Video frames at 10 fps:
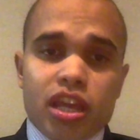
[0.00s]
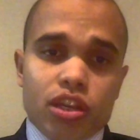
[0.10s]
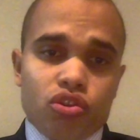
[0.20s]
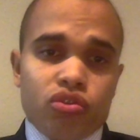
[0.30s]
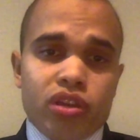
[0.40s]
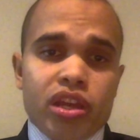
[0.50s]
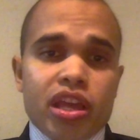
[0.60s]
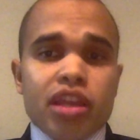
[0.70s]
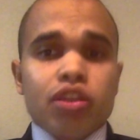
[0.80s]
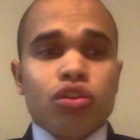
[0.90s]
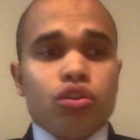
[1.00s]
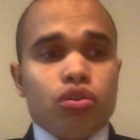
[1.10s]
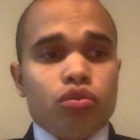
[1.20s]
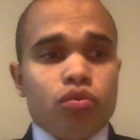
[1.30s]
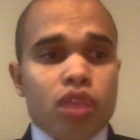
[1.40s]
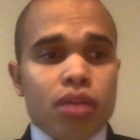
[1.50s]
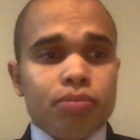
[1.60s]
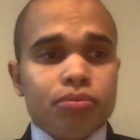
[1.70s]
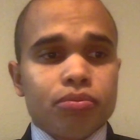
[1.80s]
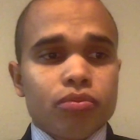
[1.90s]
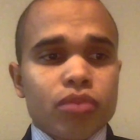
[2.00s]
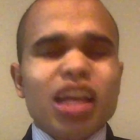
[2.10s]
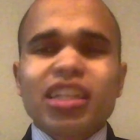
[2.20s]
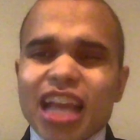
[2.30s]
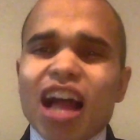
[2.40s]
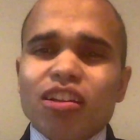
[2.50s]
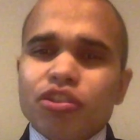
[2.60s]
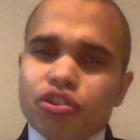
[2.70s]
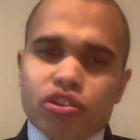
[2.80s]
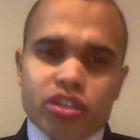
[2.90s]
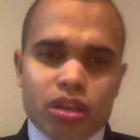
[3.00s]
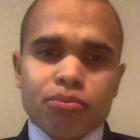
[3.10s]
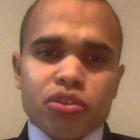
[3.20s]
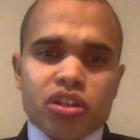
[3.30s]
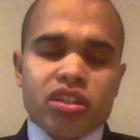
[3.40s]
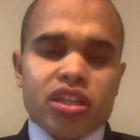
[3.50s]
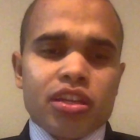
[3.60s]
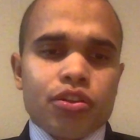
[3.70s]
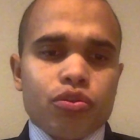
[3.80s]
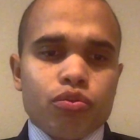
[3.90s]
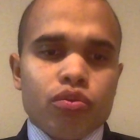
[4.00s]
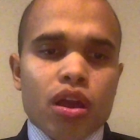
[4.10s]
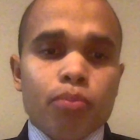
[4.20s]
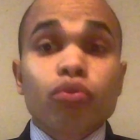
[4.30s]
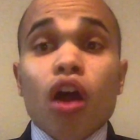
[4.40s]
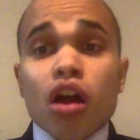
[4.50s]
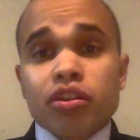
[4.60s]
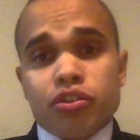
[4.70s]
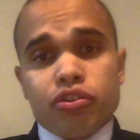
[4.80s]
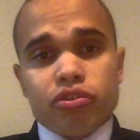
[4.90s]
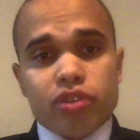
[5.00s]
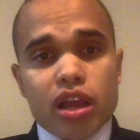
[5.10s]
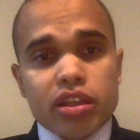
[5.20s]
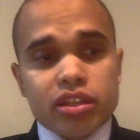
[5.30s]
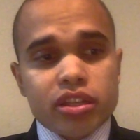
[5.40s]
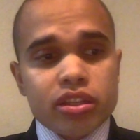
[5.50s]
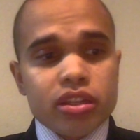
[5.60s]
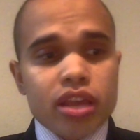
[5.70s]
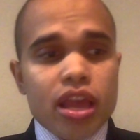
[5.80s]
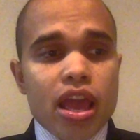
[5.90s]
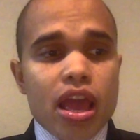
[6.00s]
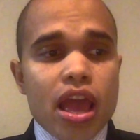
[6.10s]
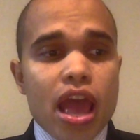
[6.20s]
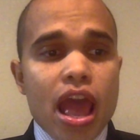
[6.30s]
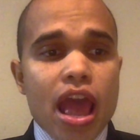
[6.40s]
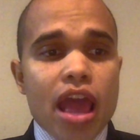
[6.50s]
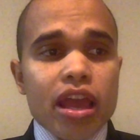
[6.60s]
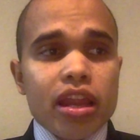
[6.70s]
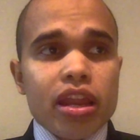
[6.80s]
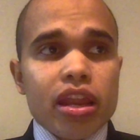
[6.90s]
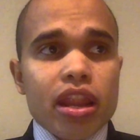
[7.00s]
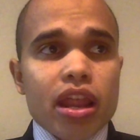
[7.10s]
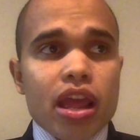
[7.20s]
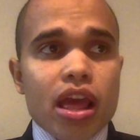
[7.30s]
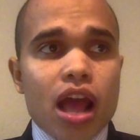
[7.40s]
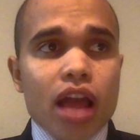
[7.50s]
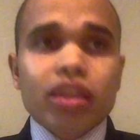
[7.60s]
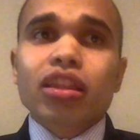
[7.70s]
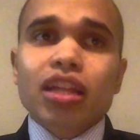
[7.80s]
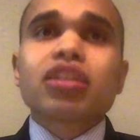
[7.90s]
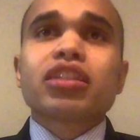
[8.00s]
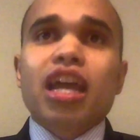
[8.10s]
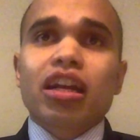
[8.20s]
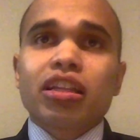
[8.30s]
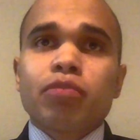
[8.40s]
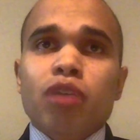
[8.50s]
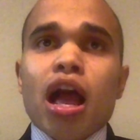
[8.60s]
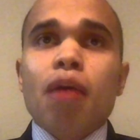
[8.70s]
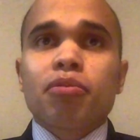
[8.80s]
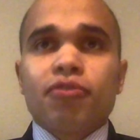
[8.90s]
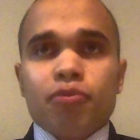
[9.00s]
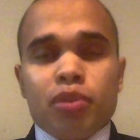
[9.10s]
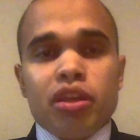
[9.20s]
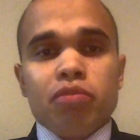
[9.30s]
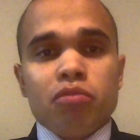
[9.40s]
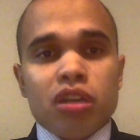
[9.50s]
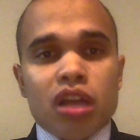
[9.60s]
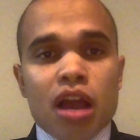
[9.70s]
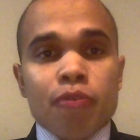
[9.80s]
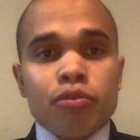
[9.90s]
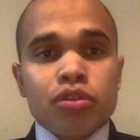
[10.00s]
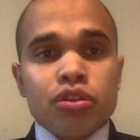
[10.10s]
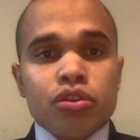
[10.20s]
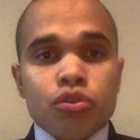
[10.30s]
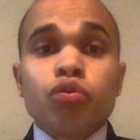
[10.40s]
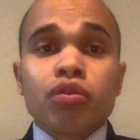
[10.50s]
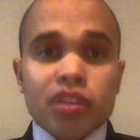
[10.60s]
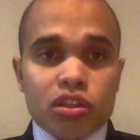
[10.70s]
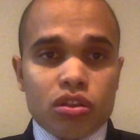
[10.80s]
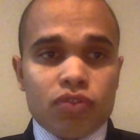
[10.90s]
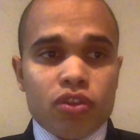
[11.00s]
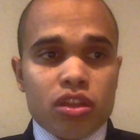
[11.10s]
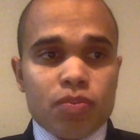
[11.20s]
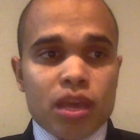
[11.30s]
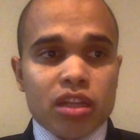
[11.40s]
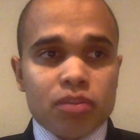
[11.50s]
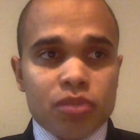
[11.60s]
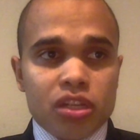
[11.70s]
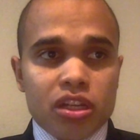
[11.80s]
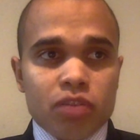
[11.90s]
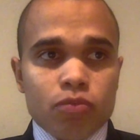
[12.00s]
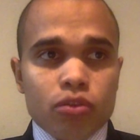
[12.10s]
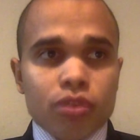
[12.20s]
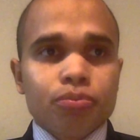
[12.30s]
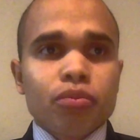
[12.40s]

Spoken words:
history is to challenge your assumptions and to broaden your horizons. And I think that's exactly what happened for me when I was doing research for the Spanish-Mexica War.